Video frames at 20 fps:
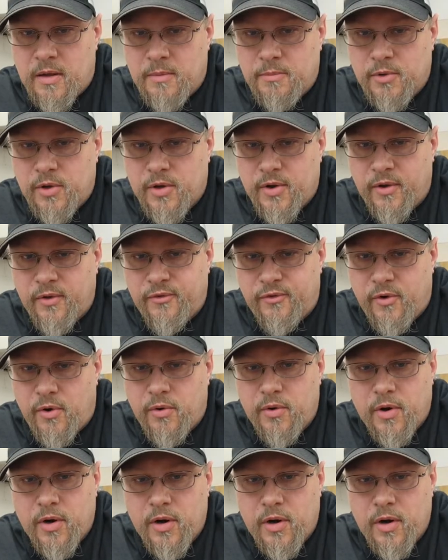looking
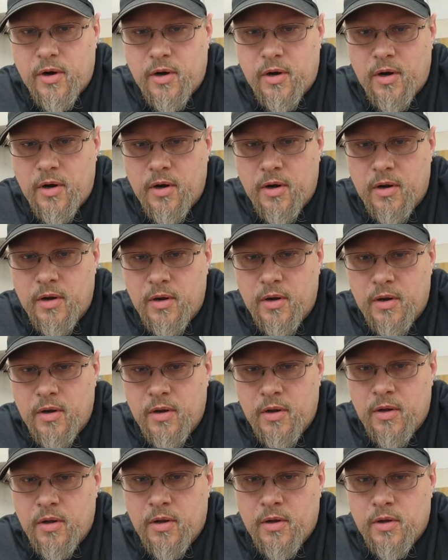forward
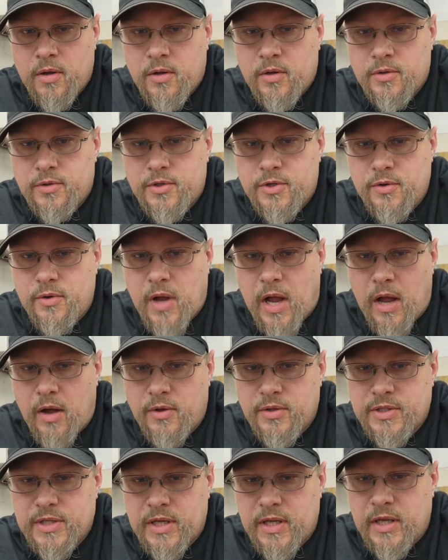to
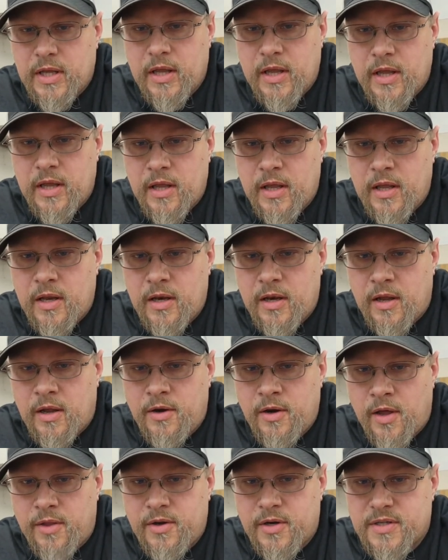housing in
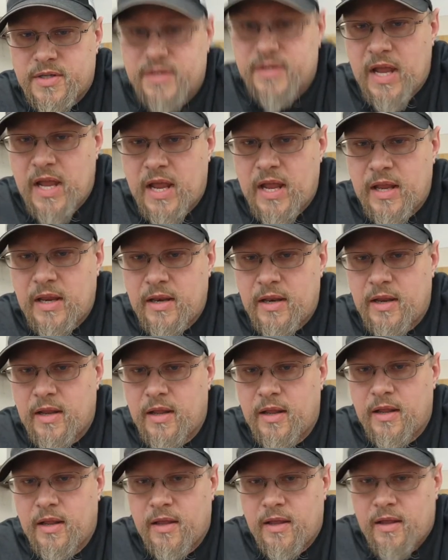another state.
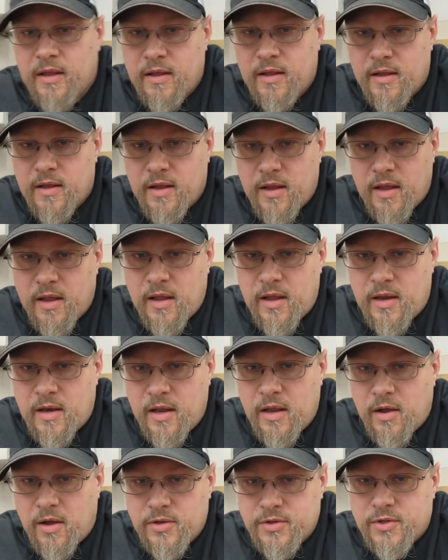And
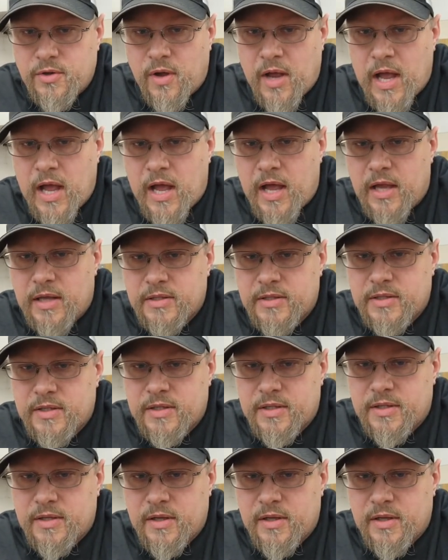he also asks,